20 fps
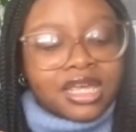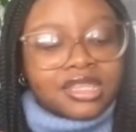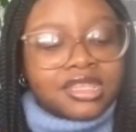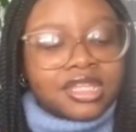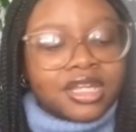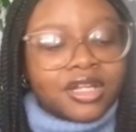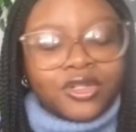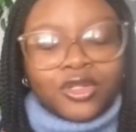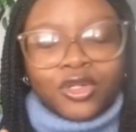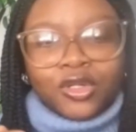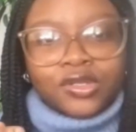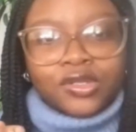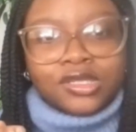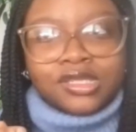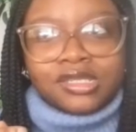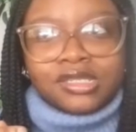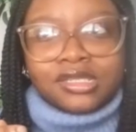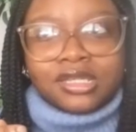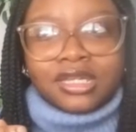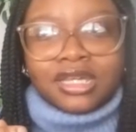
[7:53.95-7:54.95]
they're not
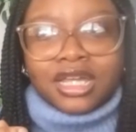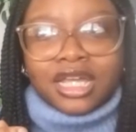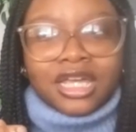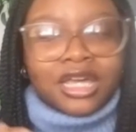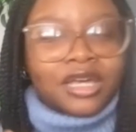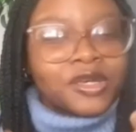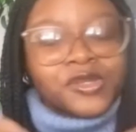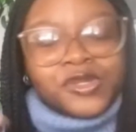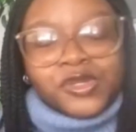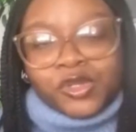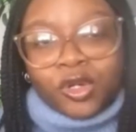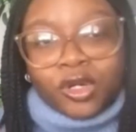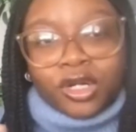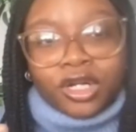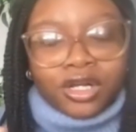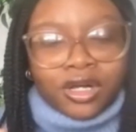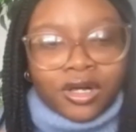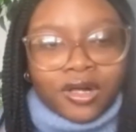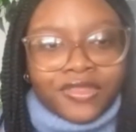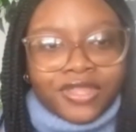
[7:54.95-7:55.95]

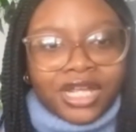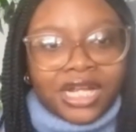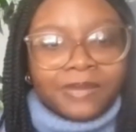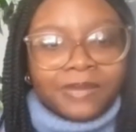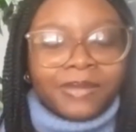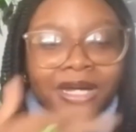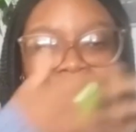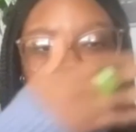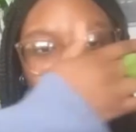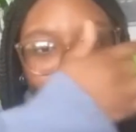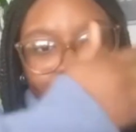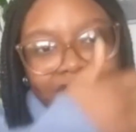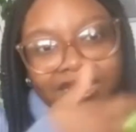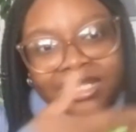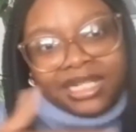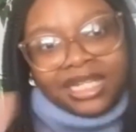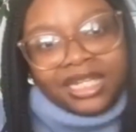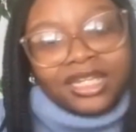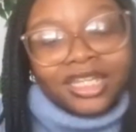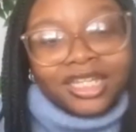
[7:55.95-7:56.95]
historical, they're part of a
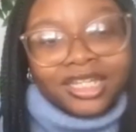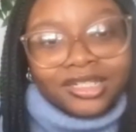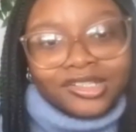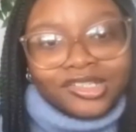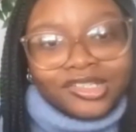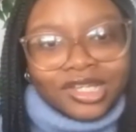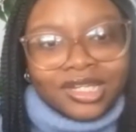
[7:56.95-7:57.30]
lineage.